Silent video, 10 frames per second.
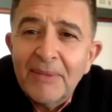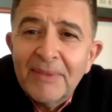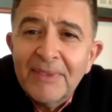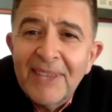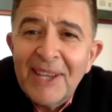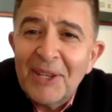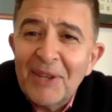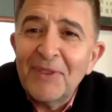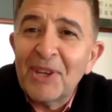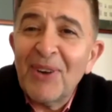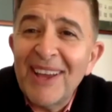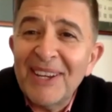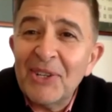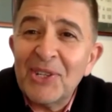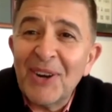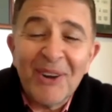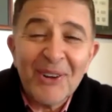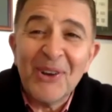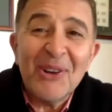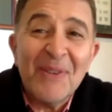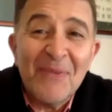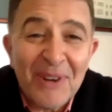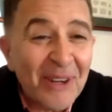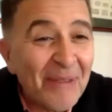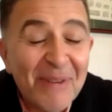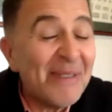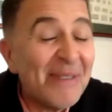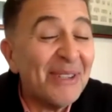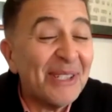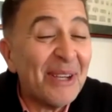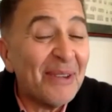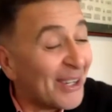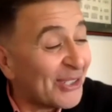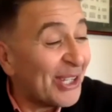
Thank you for the great intro. Couldn't have written it better myself, actually.